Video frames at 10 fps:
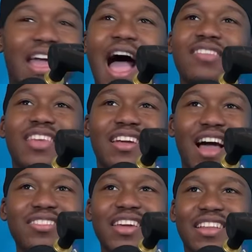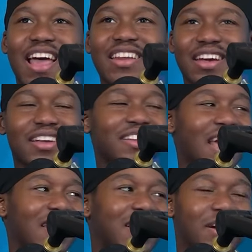I think I think that nigga
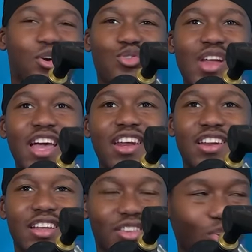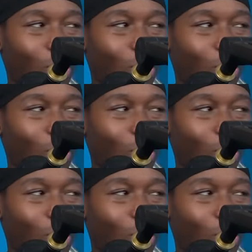that nigga created his